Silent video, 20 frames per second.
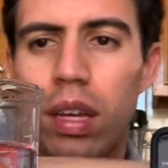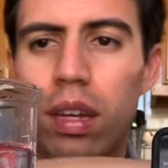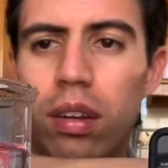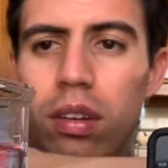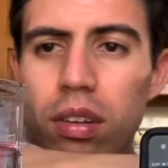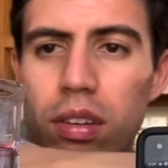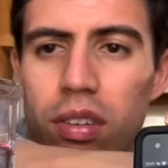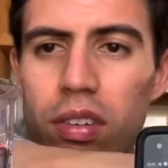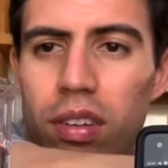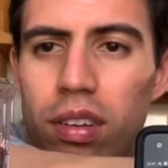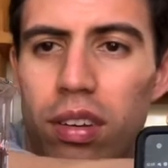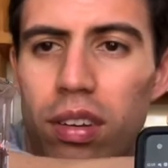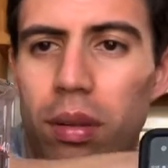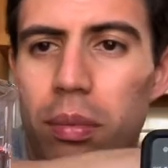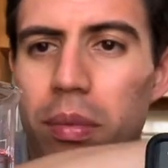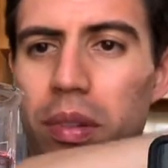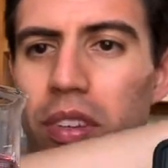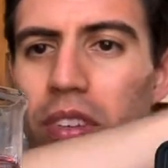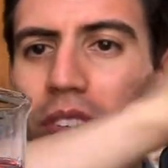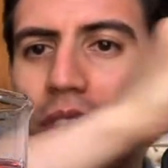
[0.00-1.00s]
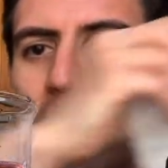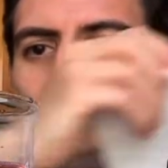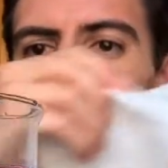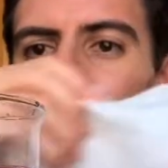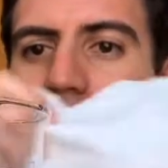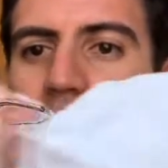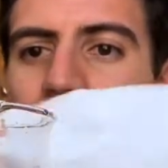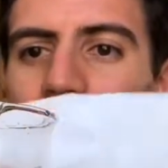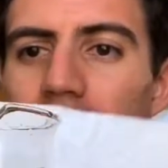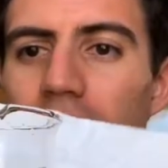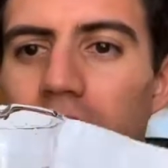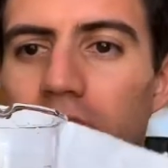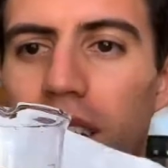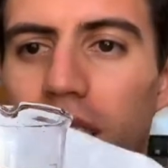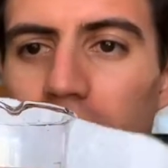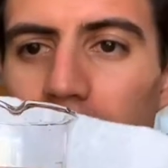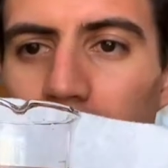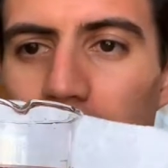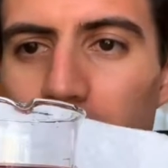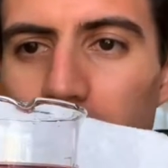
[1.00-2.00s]
Just to demonstrate,
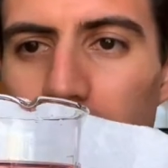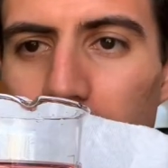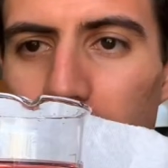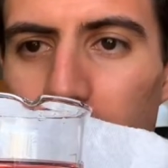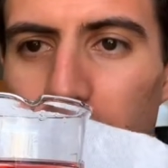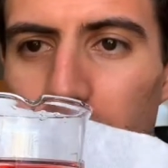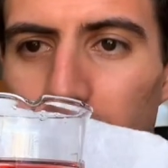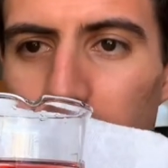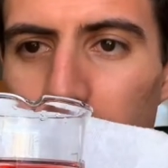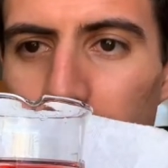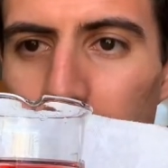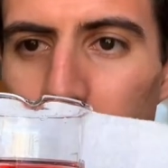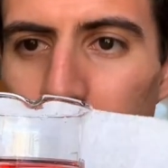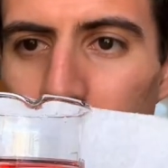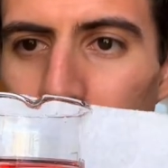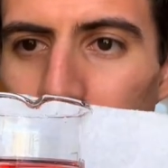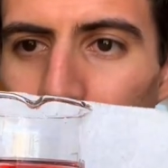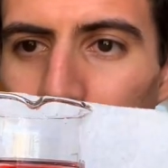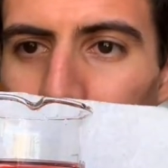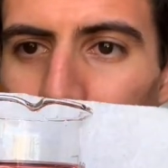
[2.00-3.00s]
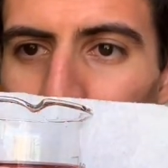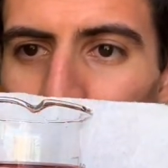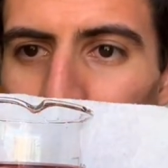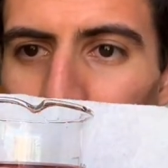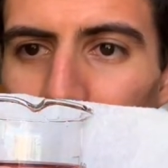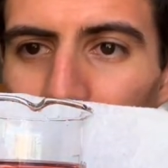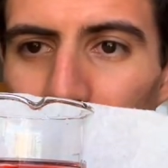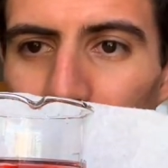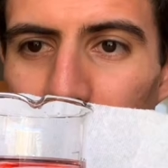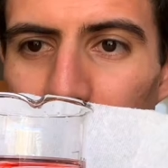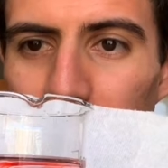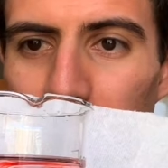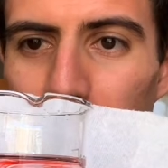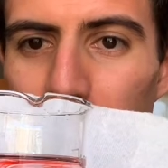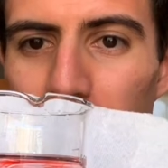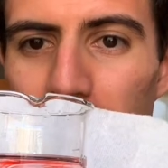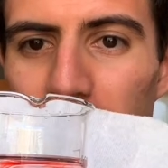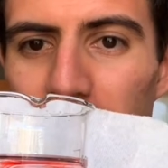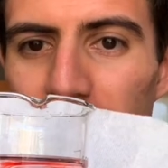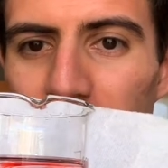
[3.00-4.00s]
you can see all the
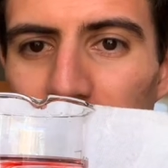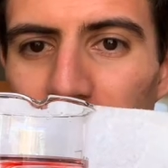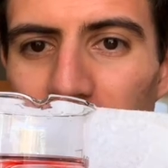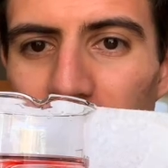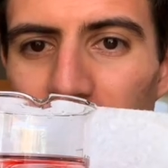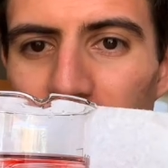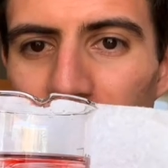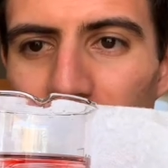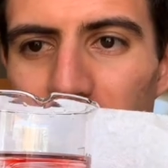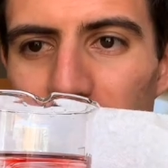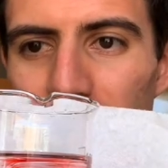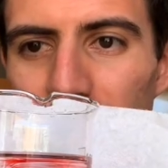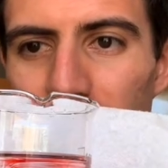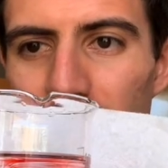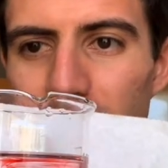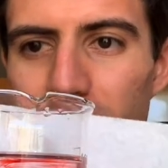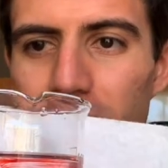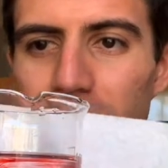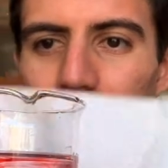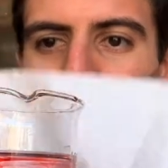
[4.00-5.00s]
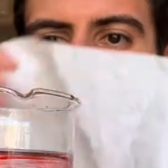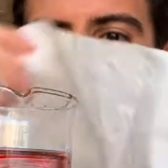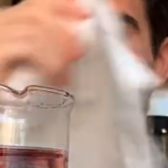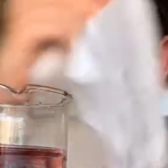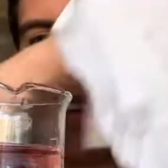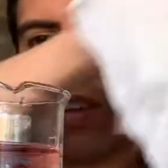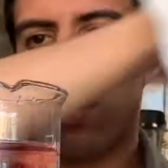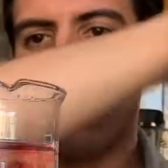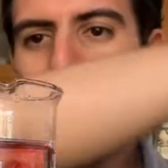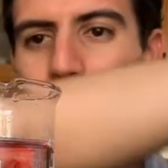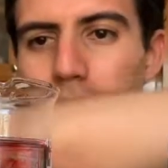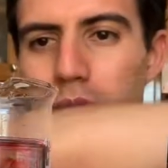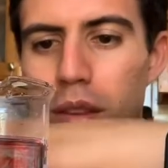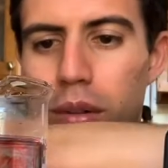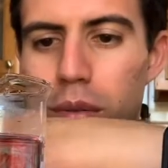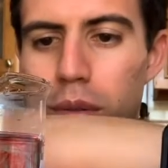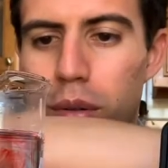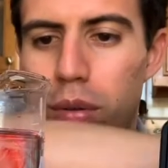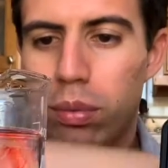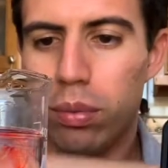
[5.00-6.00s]
currents and eddies going
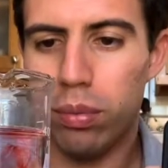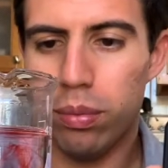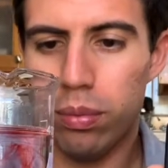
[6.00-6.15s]
through.